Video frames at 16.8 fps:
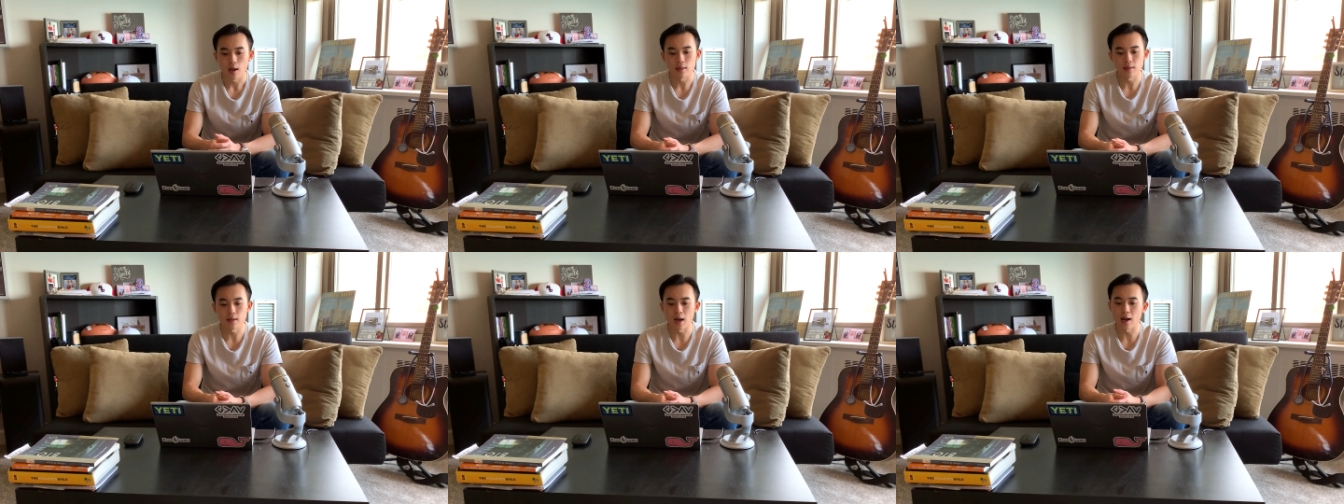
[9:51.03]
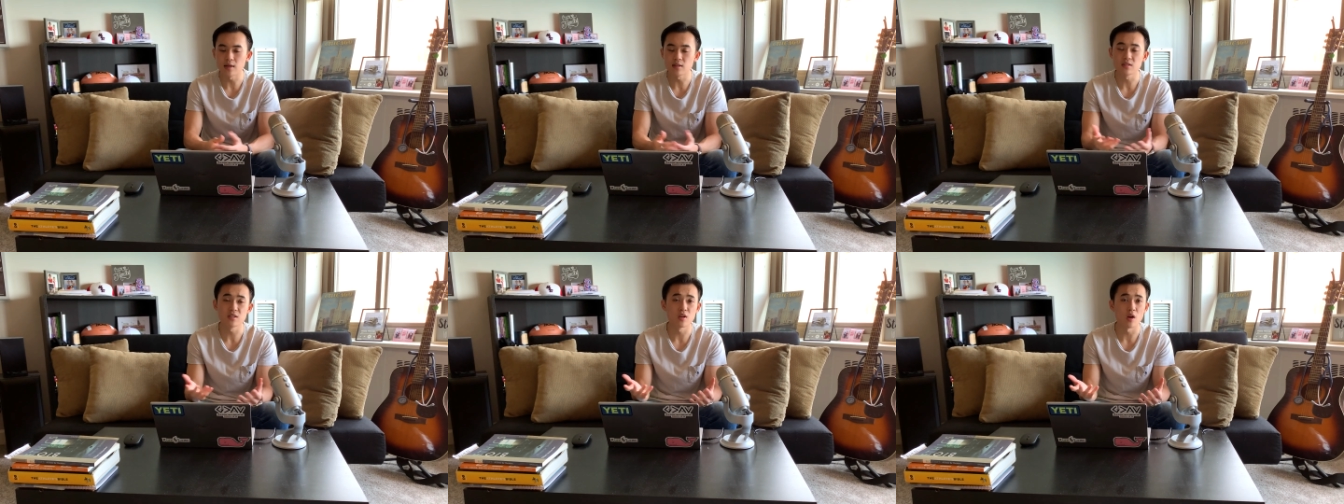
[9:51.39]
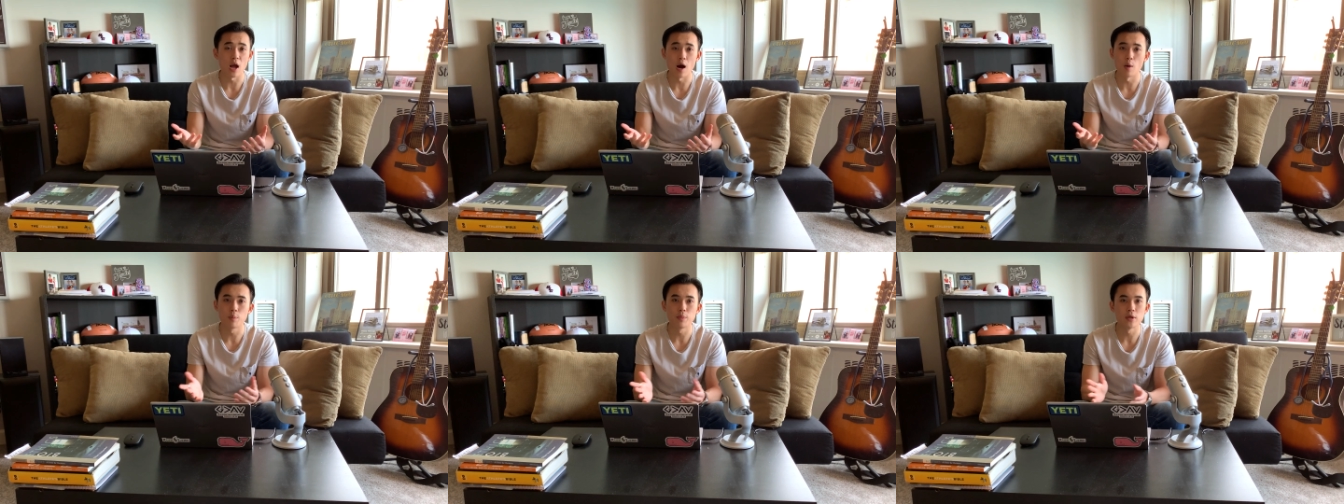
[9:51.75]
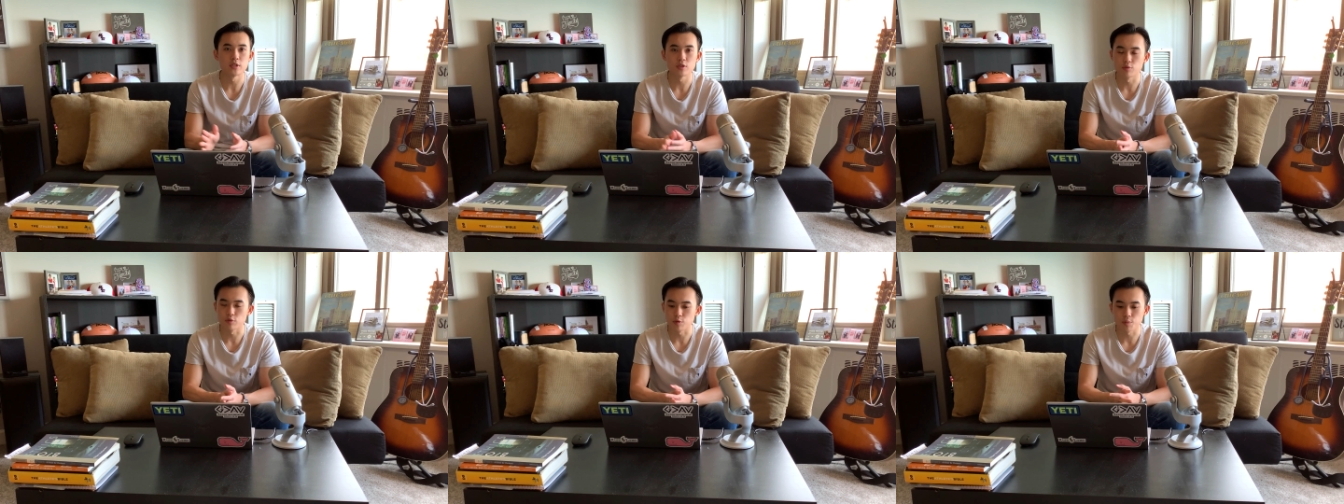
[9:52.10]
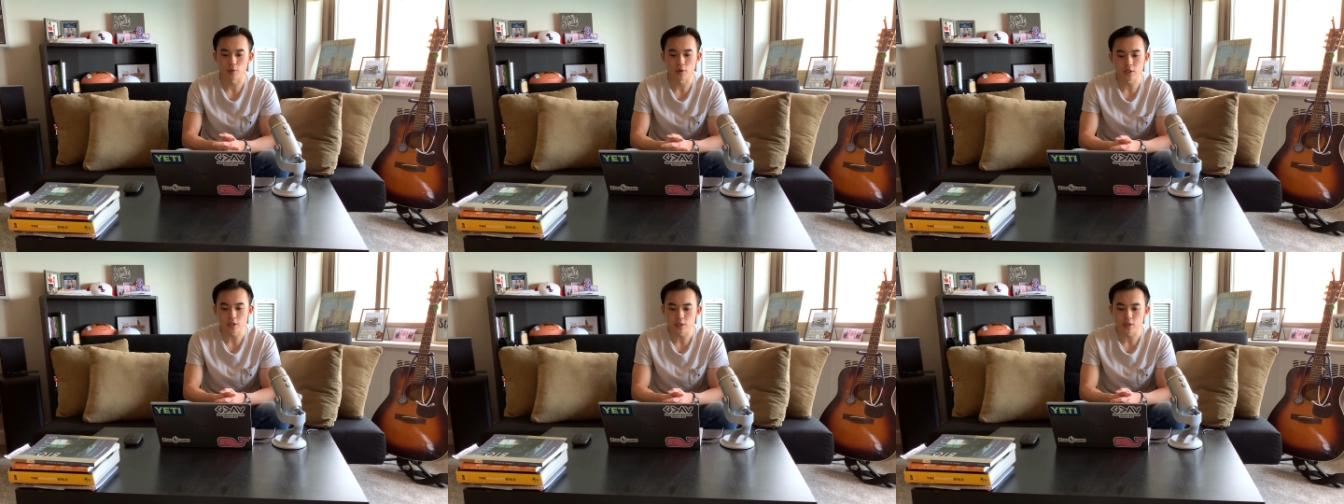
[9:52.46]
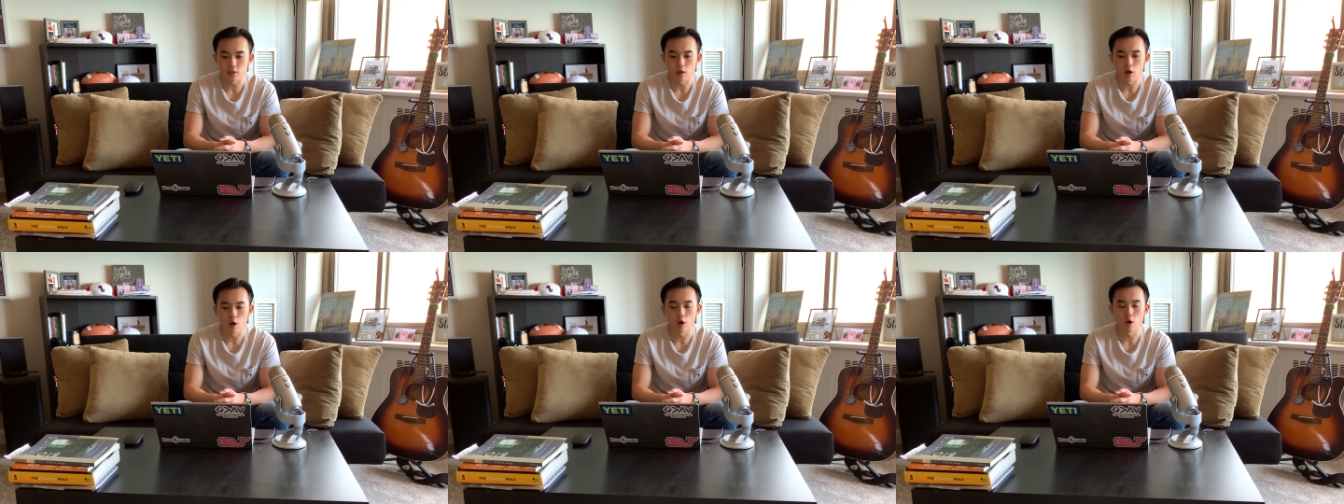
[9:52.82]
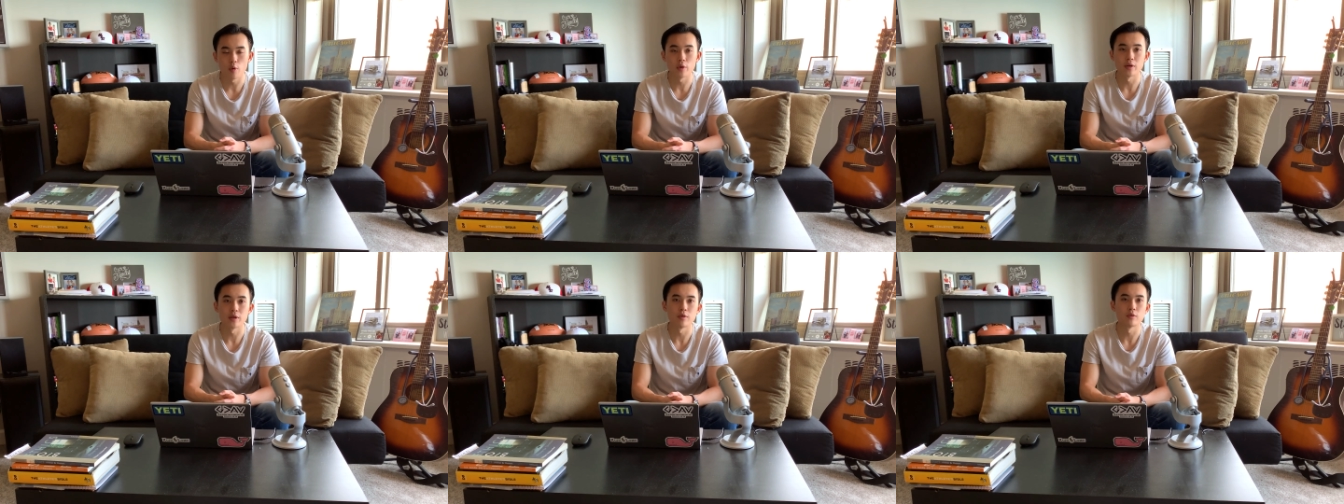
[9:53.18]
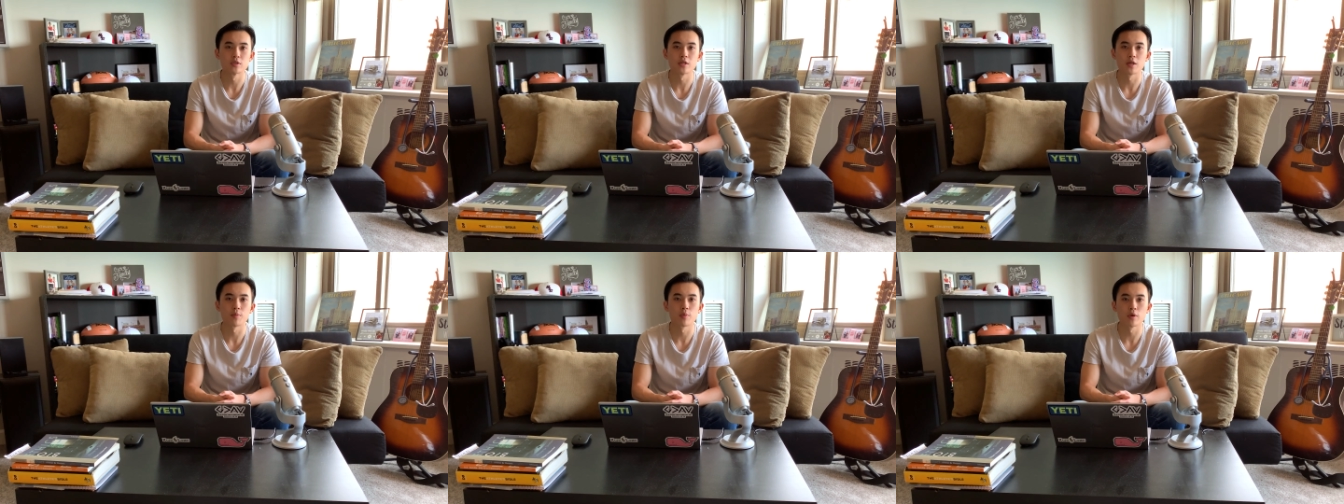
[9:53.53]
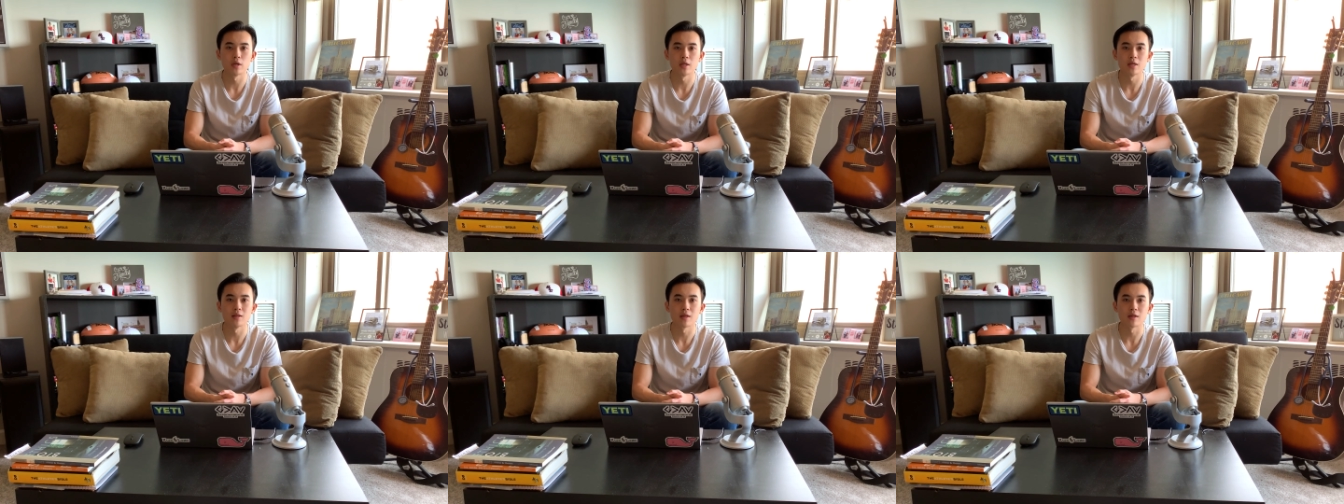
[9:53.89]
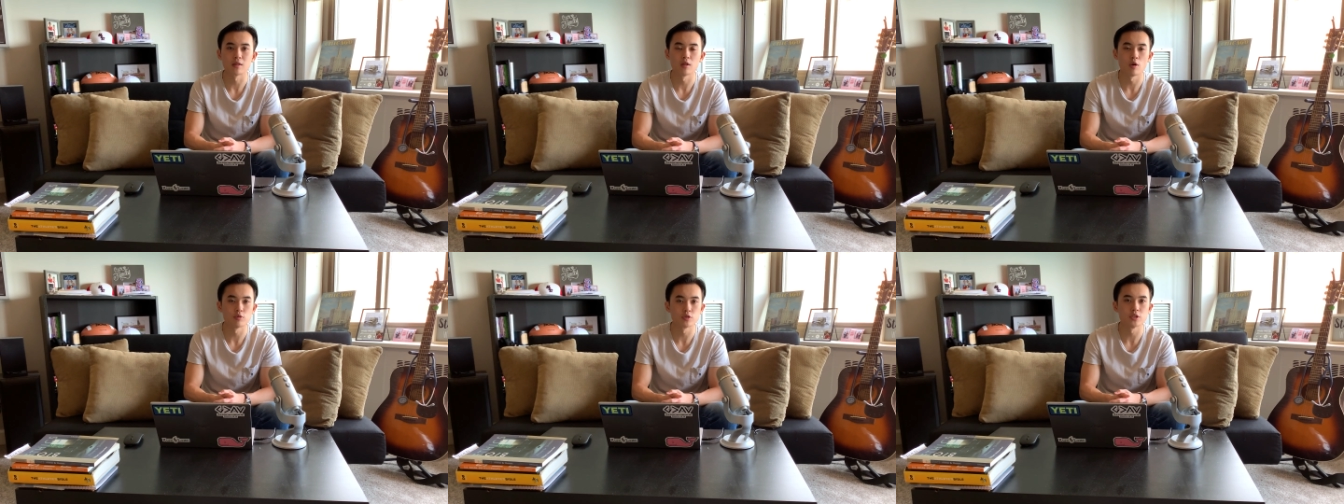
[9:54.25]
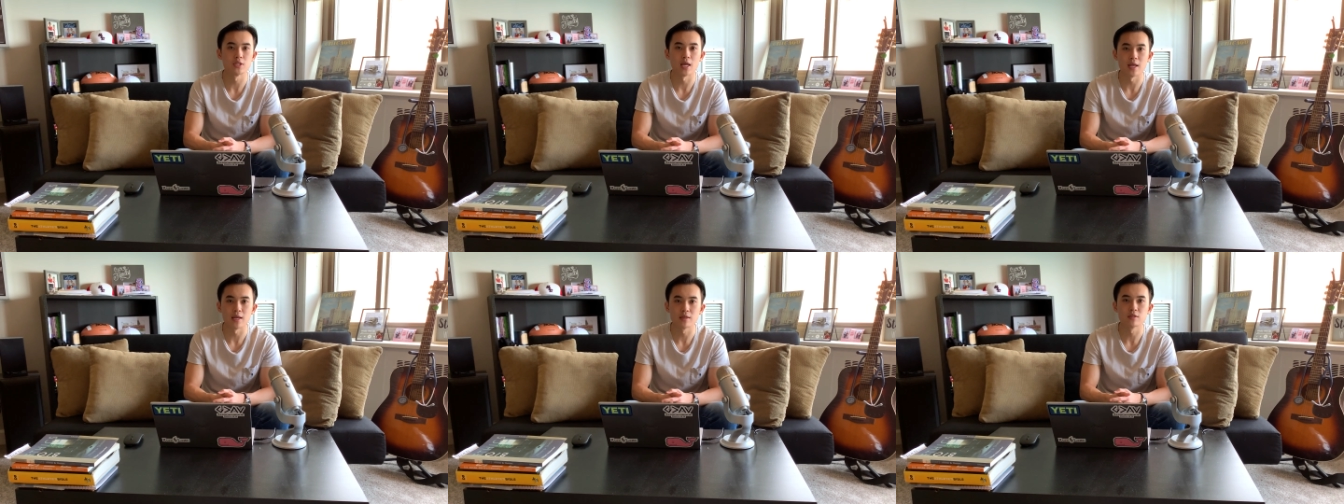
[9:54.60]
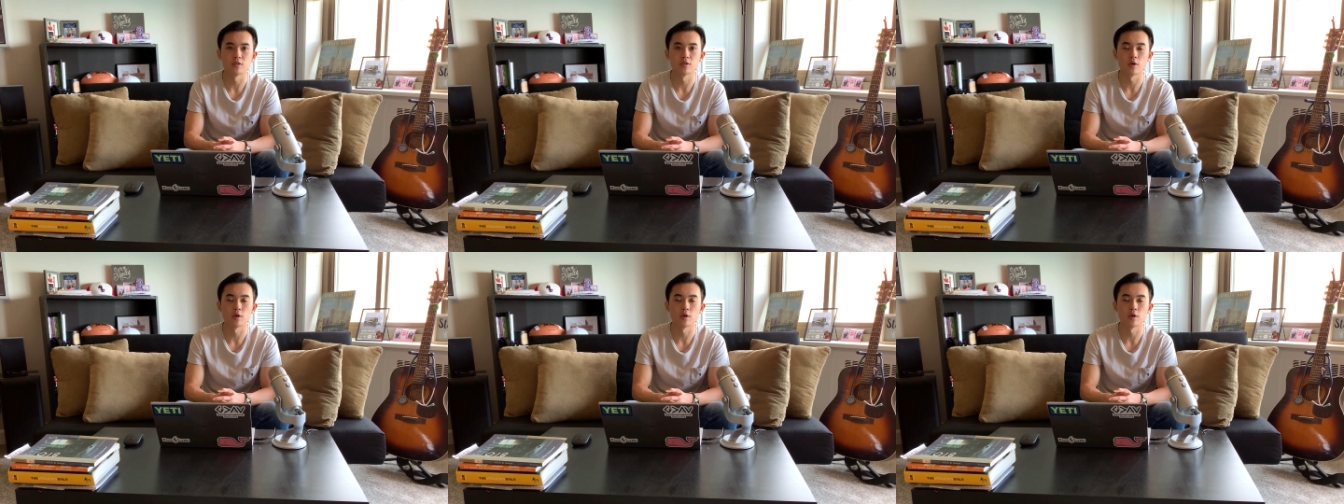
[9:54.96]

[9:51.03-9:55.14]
And then honestly, outpatient was pretty slow and it was like pretty like low stakes.